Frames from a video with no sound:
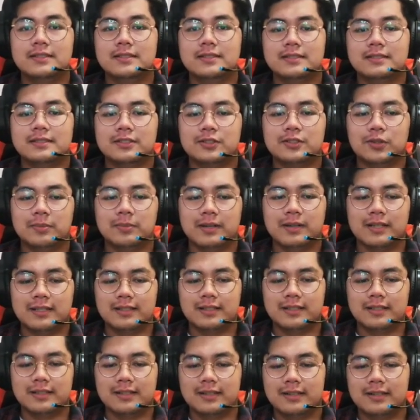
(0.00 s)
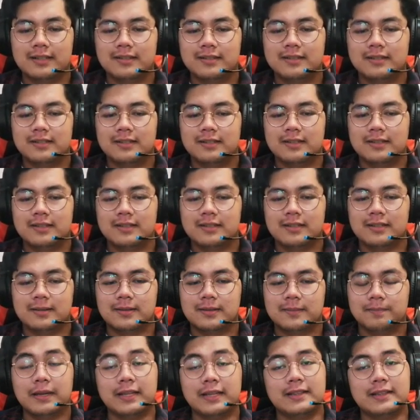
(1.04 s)
So my
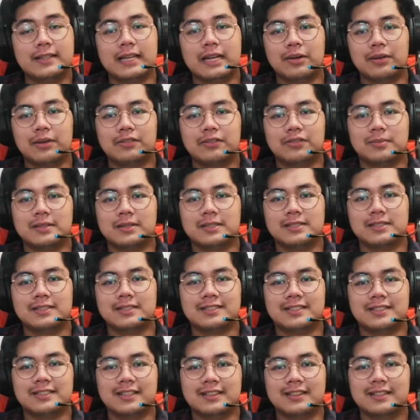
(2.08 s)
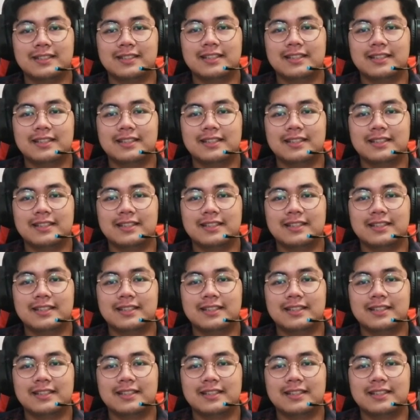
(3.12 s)
um, main takeaway from this is that